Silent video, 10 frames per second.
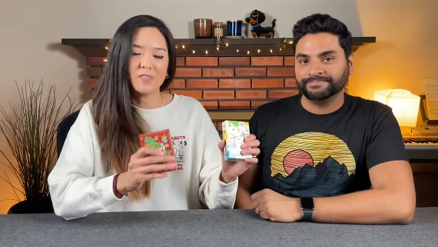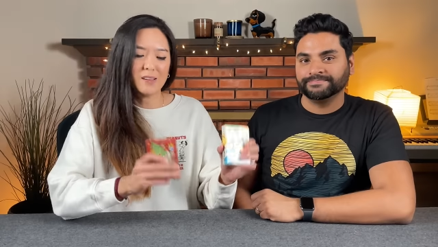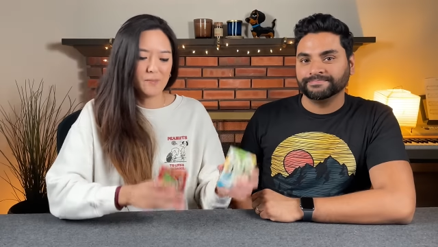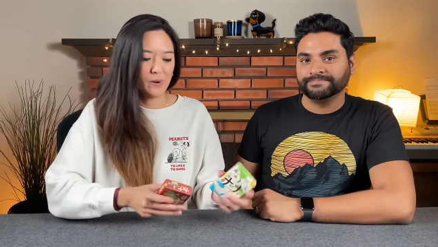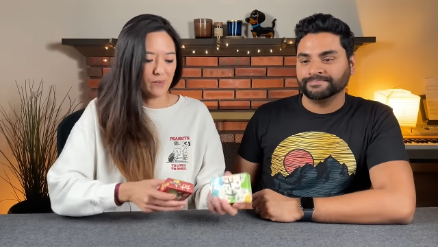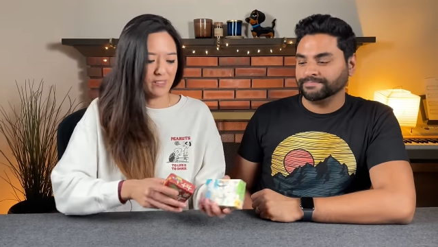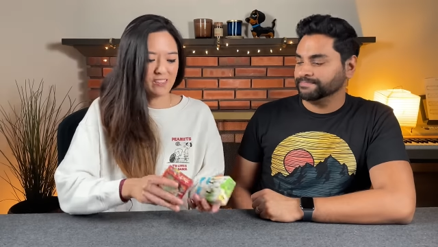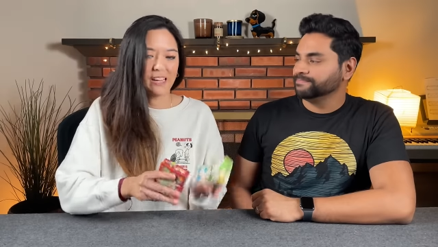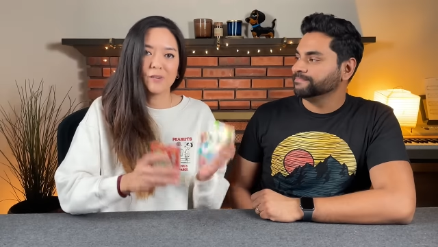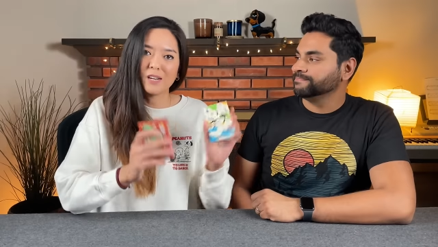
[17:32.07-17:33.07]
Speaker 1: them both.
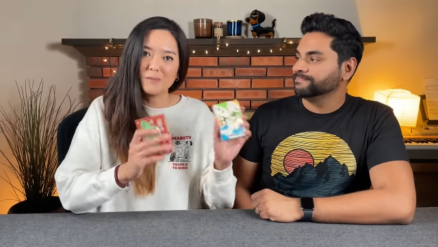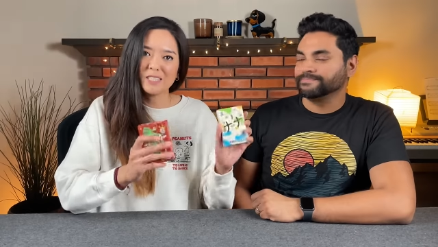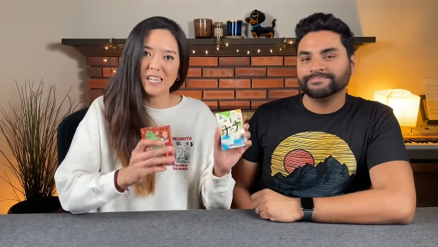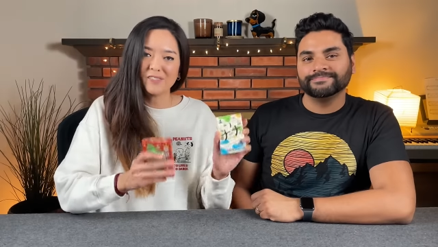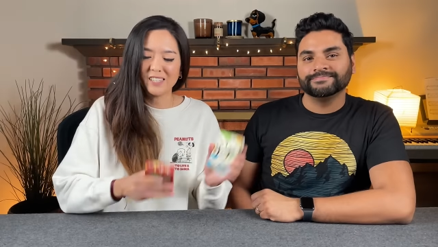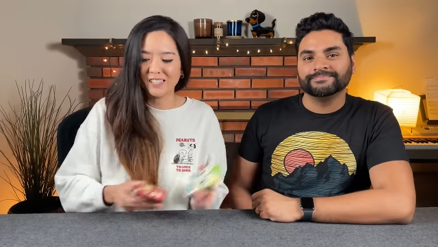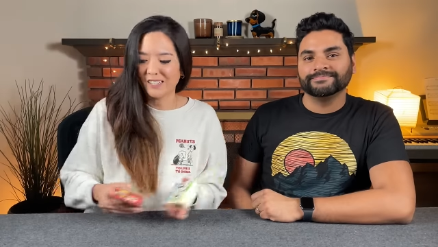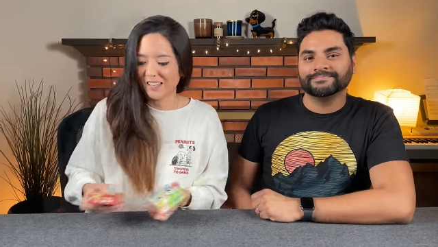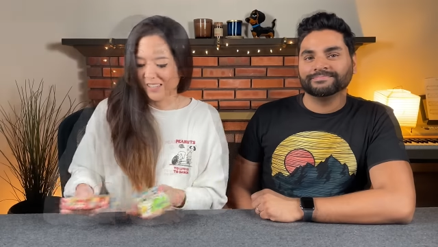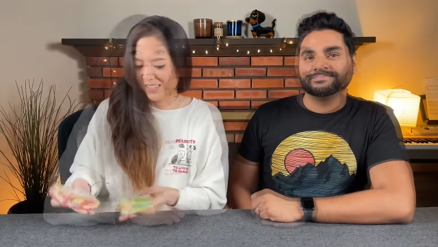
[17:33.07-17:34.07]
Our number 7,
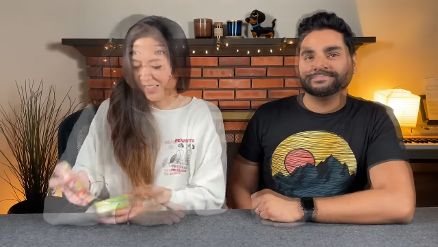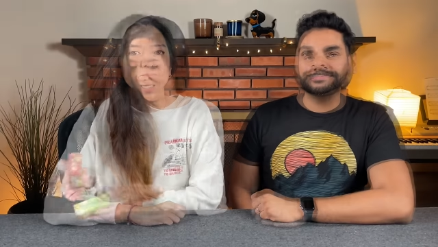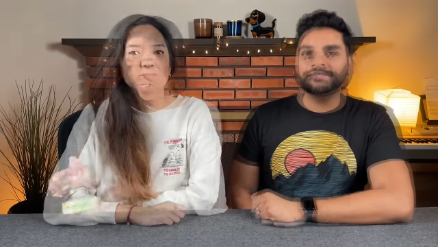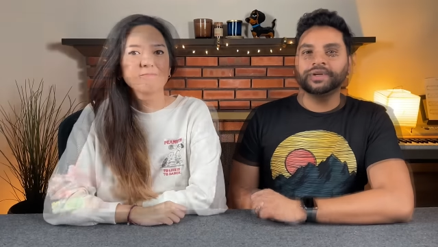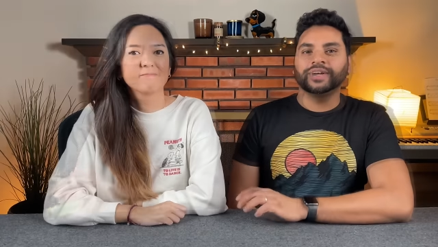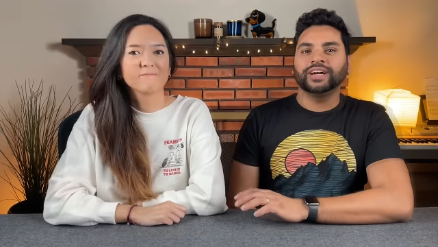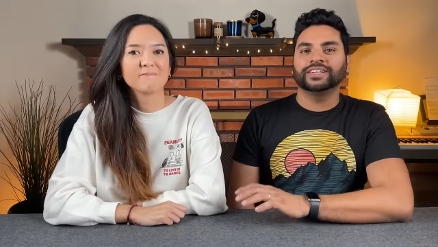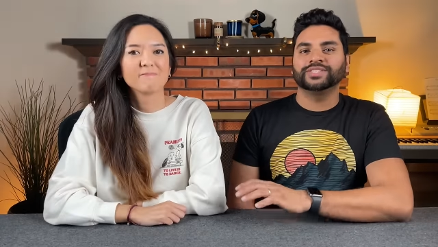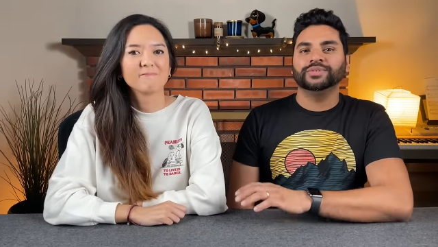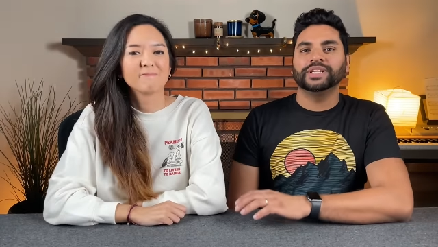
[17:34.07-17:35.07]
Nana.
Speaker 2: Moving on
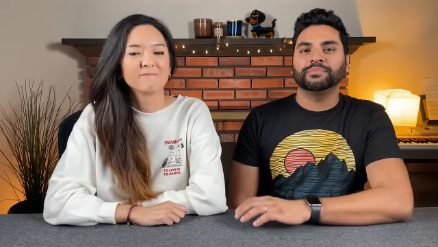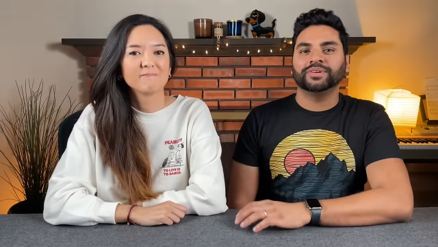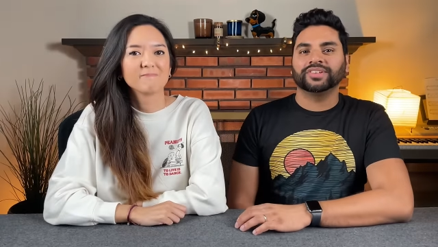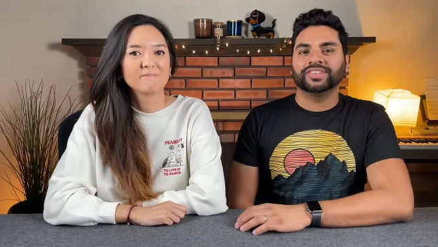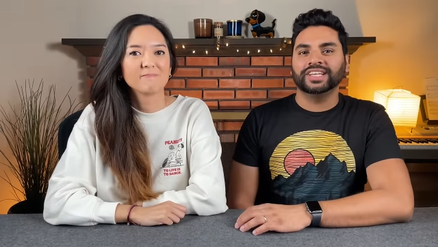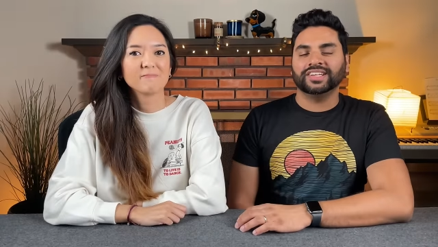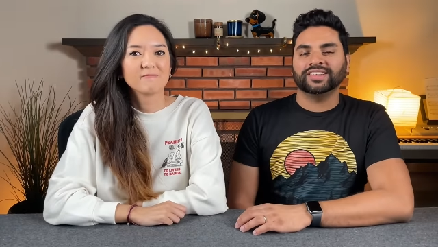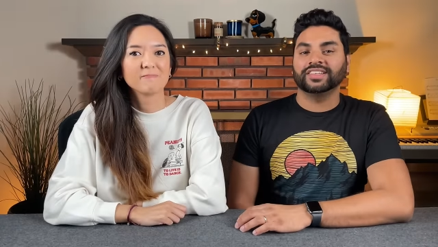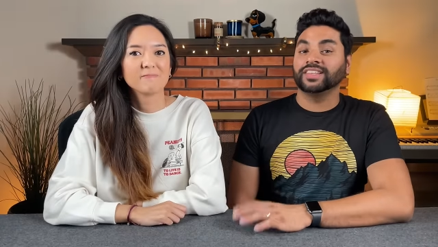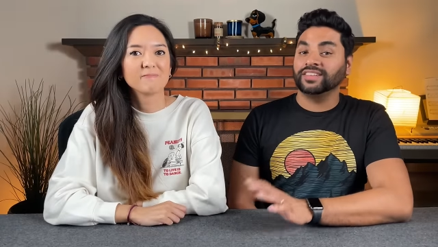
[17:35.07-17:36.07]
to number 6.
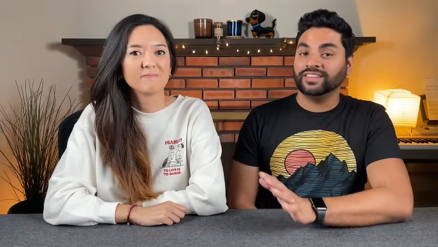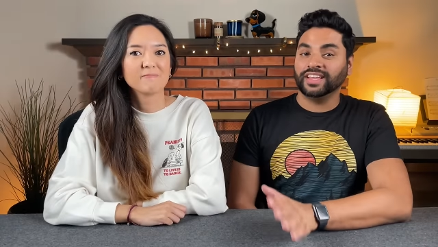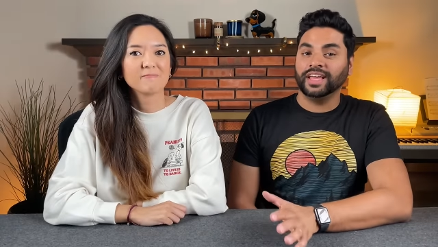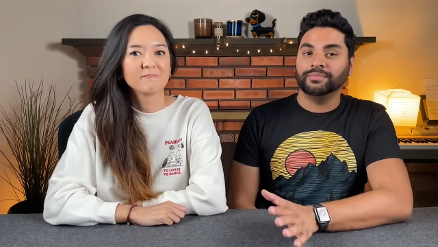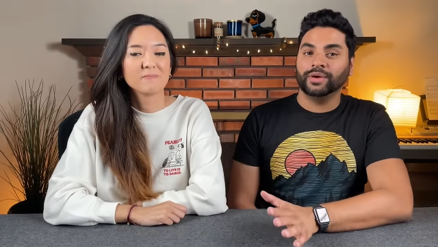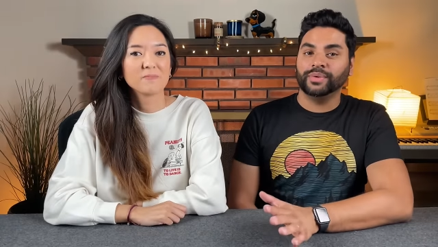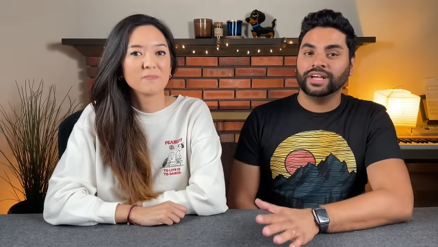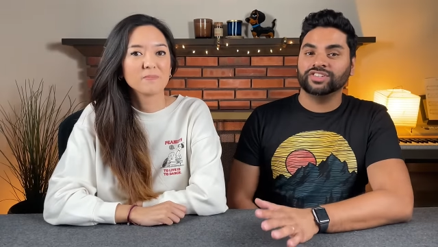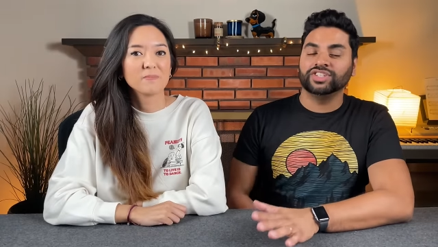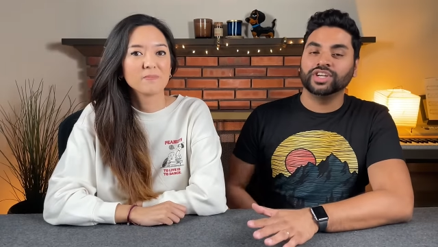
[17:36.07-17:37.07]
This is a game that we
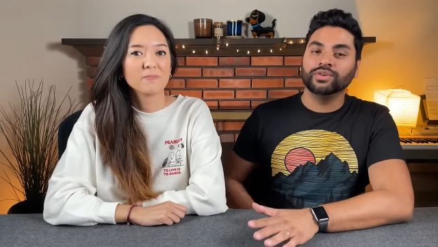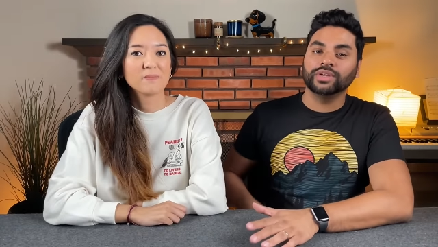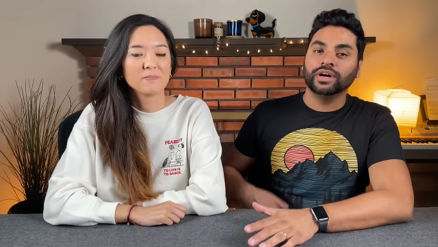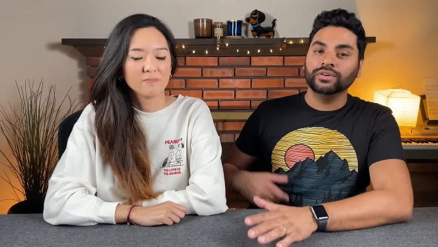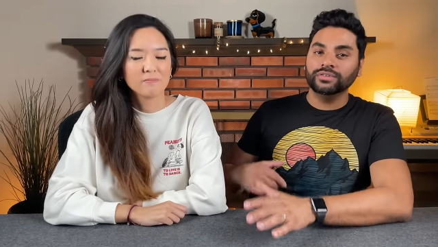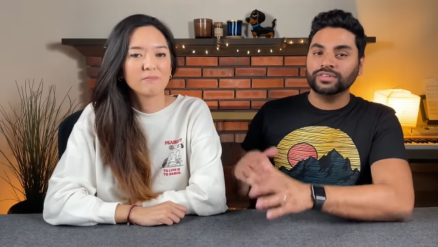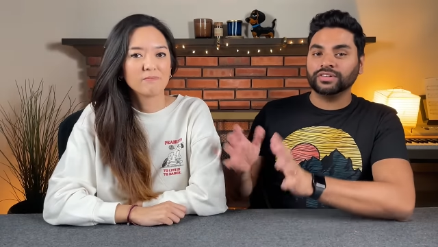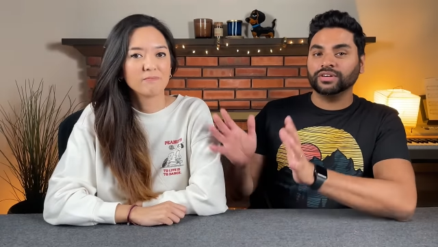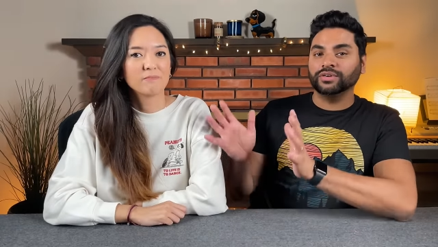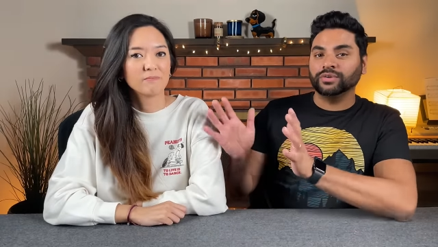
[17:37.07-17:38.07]
actually don't own,
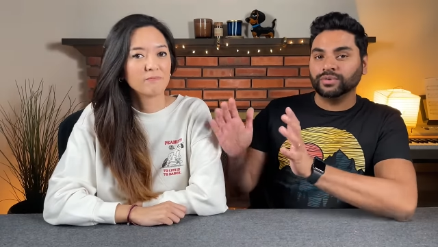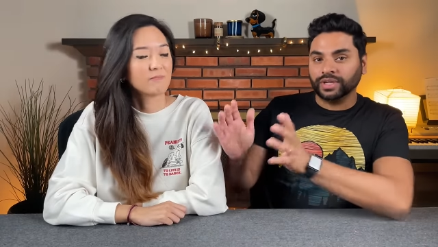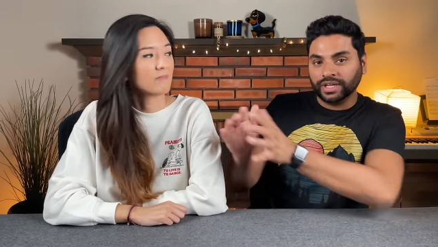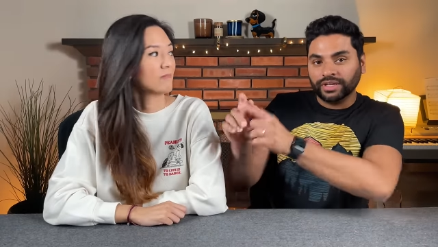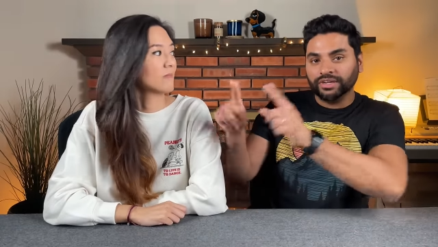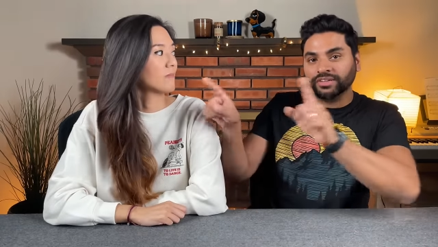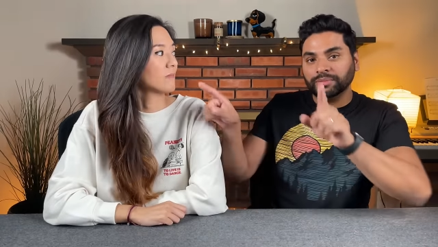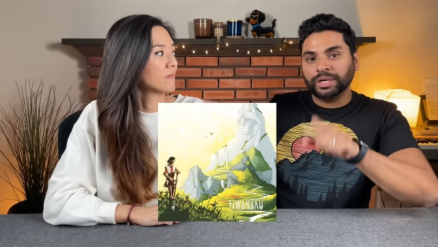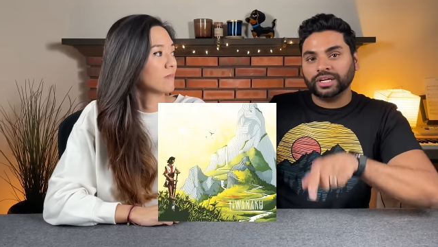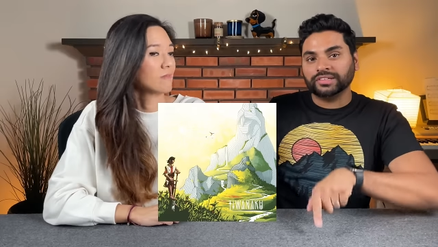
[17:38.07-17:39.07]
so here's a
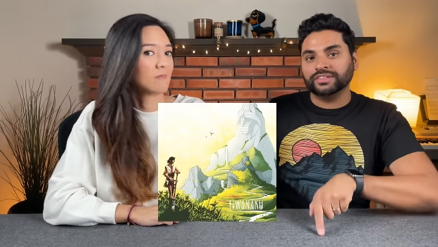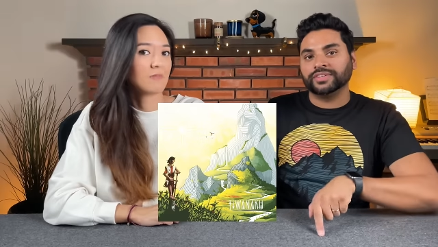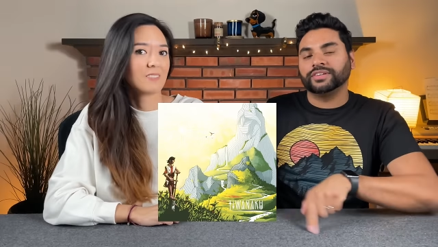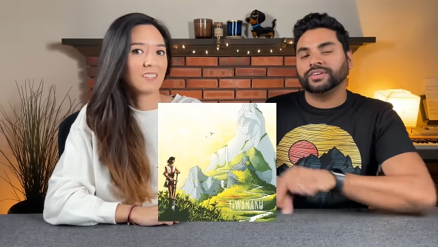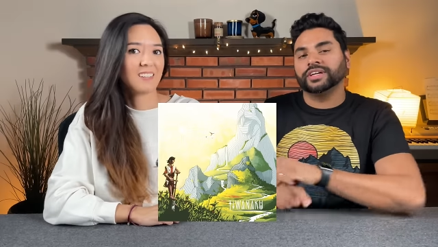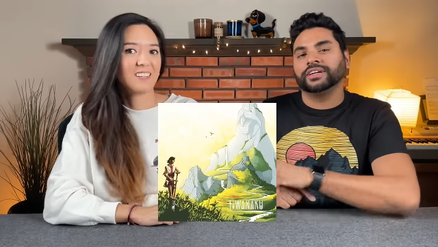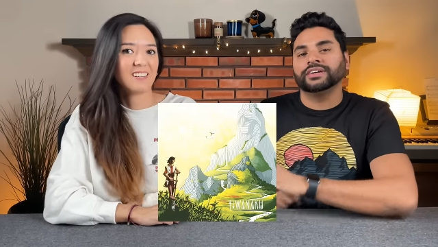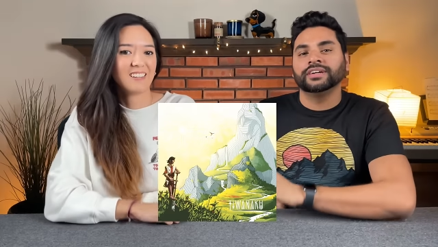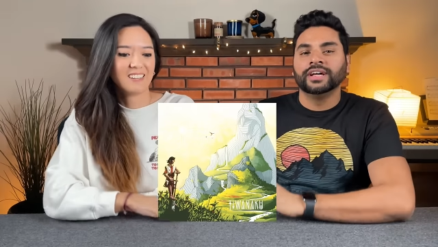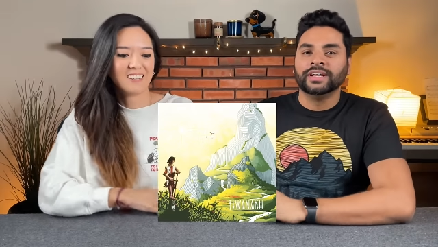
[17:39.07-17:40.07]
box of it right here.